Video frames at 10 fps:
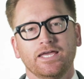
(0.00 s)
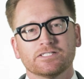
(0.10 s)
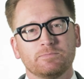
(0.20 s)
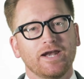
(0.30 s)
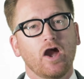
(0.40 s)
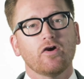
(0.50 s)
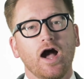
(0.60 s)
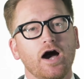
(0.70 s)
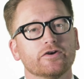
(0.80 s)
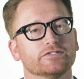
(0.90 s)
It has been our
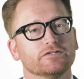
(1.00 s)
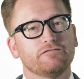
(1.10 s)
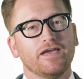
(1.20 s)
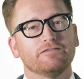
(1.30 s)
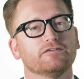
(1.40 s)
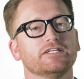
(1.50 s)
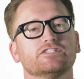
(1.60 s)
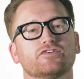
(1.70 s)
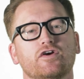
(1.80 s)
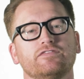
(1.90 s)
honor to
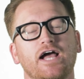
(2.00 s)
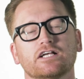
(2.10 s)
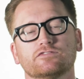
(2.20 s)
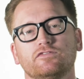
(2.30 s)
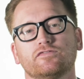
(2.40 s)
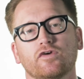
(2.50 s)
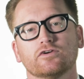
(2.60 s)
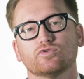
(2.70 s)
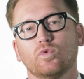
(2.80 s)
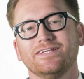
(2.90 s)
faithfully serve Knoxville for
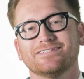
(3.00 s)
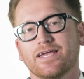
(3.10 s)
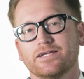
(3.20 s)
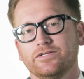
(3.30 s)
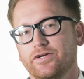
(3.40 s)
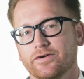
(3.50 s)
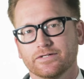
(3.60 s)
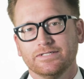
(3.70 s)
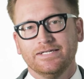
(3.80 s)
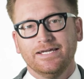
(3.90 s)
our 22nd
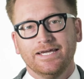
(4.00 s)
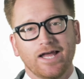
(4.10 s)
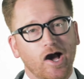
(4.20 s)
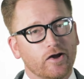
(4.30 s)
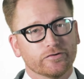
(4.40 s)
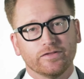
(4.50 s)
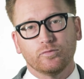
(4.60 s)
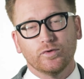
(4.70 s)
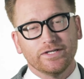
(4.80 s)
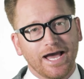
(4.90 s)
year, an honor
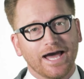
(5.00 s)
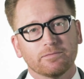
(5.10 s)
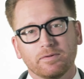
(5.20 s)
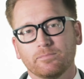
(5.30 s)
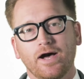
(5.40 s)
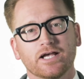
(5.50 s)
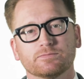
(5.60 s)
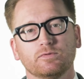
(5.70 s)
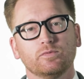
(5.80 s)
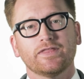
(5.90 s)
that would not have been
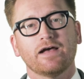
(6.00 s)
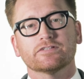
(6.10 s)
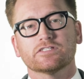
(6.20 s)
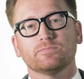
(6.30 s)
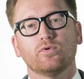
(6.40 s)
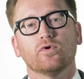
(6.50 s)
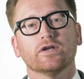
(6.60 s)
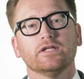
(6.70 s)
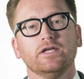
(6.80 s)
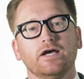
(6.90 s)
possible without the
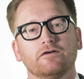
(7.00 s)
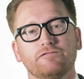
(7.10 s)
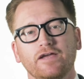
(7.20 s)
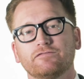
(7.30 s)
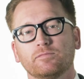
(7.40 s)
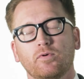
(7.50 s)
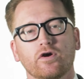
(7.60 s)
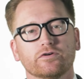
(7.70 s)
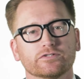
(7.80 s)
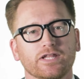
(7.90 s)
support of faithful
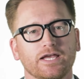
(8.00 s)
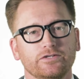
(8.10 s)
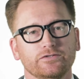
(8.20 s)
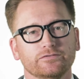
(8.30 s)
partners like